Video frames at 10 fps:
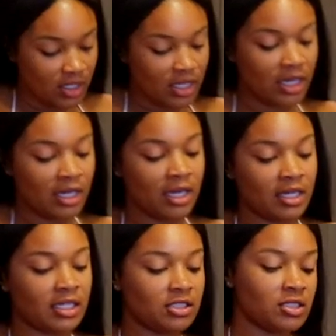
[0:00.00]

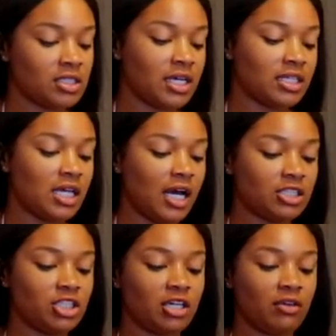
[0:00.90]
And this one says hot
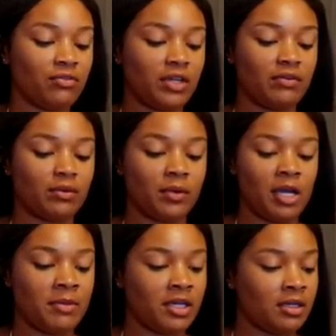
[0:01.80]
chicken flavored
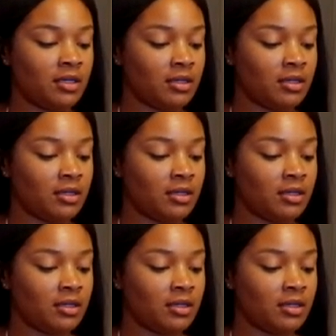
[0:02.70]
ramen.